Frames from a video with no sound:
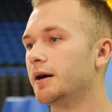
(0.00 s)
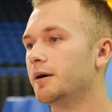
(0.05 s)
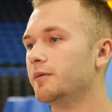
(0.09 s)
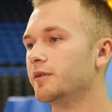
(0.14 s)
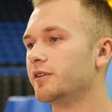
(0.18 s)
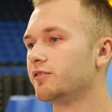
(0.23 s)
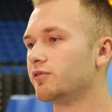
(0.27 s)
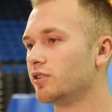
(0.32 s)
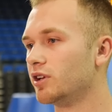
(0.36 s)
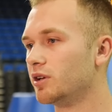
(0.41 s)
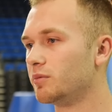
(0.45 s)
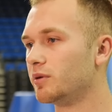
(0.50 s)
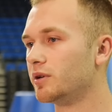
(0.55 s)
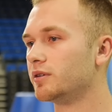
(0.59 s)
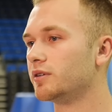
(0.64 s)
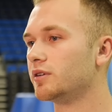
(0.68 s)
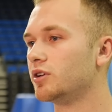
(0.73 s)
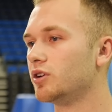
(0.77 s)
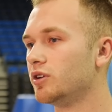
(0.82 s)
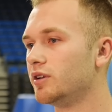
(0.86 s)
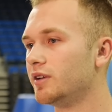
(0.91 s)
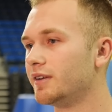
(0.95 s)
it's really been
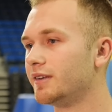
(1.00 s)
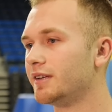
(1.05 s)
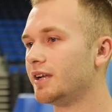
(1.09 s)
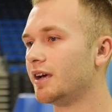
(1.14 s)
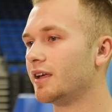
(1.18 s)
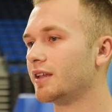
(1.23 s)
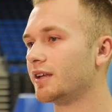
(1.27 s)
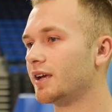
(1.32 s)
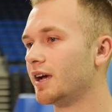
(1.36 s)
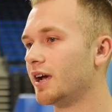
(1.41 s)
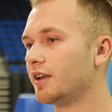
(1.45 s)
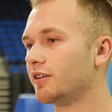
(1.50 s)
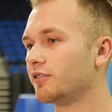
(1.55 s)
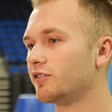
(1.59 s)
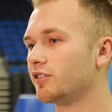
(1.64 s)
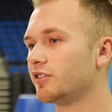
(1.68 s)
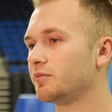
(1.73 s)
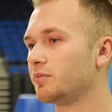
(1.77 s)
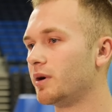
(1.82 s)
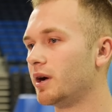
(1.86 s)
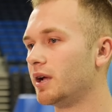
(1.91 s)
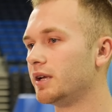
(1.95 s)
good to see how the guys are
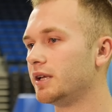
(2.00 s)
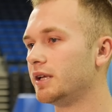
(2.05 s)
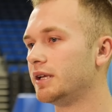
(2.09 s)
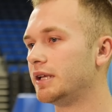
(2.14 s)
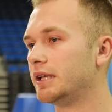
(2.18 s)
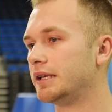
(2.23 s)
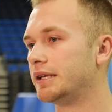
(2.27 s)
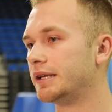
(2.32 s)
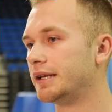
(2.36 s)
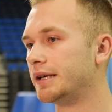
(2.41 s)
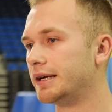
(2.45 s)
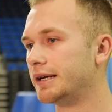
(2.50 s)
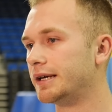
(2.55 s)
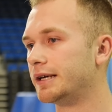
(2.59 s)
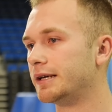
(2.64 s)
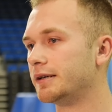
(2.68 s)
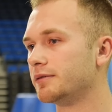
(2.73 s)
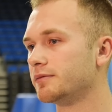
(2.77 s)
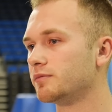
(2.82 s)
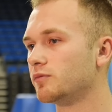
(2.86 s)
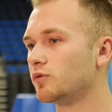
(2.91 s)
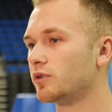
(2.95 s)
responding.
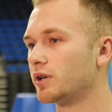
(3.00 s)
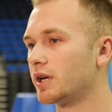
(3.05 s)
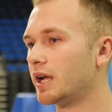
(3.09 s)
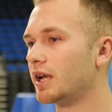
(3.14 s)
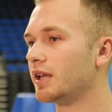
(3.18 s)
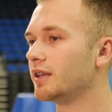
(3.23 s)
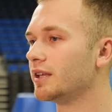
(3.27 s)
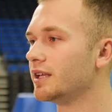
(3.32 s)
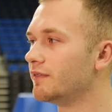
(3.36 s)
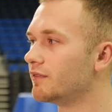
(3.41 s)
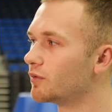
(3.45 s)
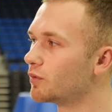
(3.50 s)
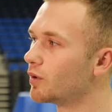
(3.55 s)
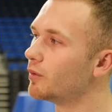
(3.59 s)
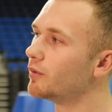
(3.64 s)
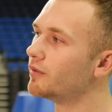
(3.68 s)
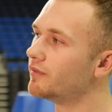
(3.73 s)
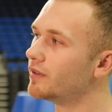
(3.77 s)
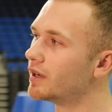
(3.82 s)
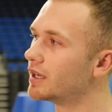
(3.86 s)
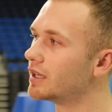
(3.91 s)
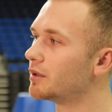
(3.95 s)
And we're kind of leaving what
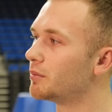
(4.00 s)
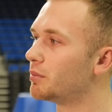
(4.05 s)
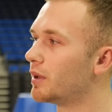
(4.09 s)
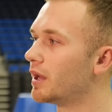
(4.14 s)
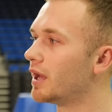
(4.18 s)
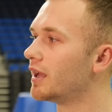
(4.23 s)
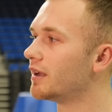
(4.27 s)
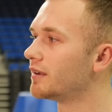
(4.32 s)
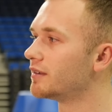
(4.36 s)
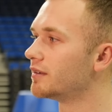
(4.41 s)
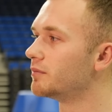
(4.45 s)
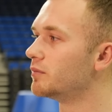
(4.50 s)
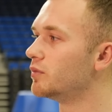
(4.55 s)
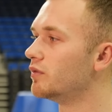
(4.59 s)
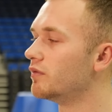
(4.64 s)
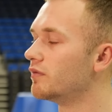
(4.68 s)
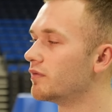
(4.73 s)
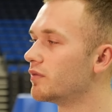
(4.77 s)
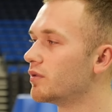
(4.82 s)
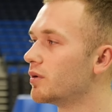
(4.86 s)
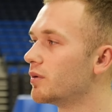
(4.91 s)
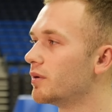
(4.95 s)
we've done in the past and
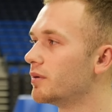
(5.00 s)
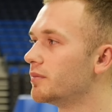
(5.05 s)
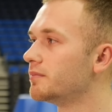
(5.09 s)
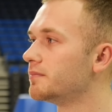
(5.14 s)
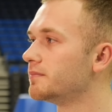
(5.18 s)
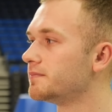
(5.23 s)
moving forward.